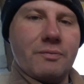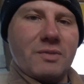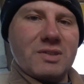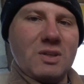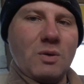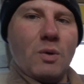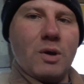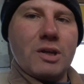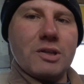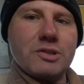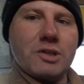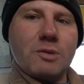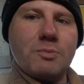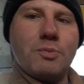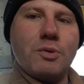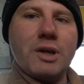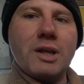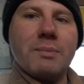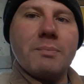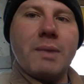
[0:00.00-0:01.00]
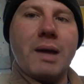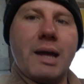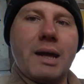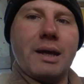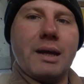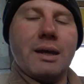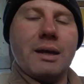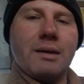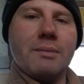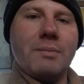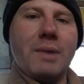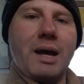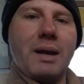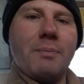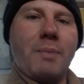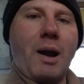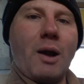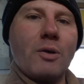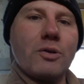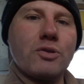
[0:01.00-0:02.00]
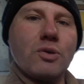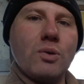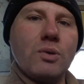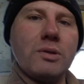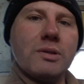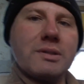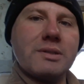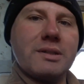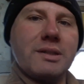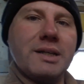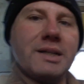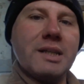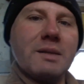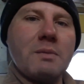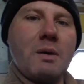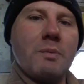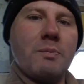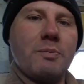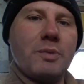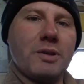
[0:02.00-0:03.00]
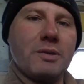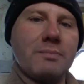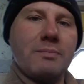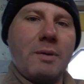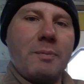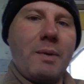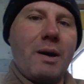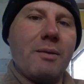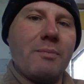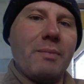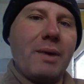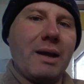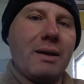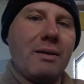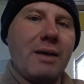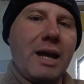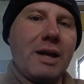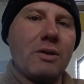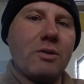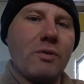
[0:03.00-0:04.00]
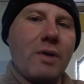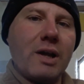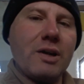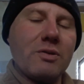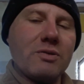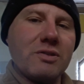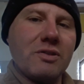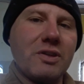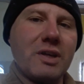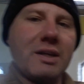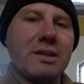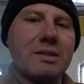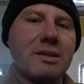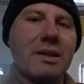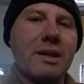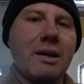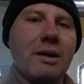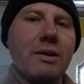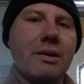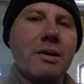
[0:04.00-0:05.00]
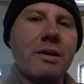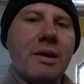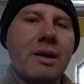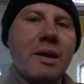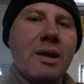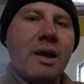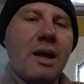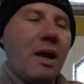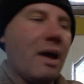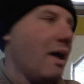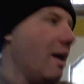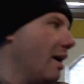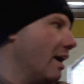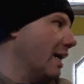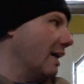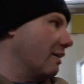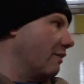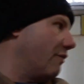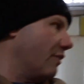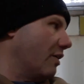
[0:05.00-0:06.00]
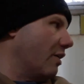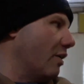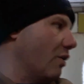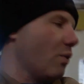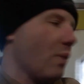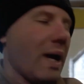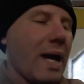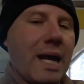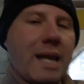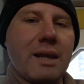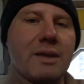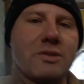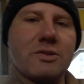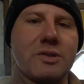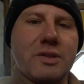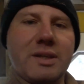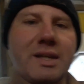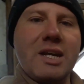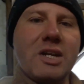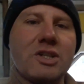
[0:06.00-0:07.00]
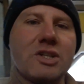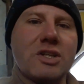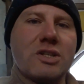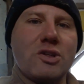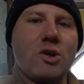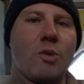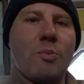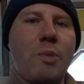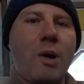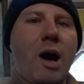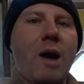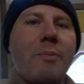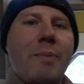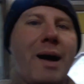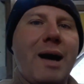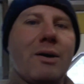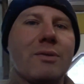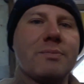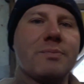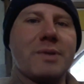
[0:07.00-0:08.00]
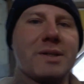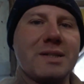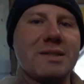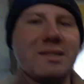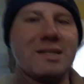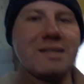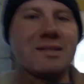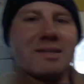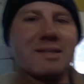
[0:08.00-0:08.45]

I want to start putting my power tools, clean them up, put my angle grinders and things in there. I got to figure out a way so the hinges don't pop out, because these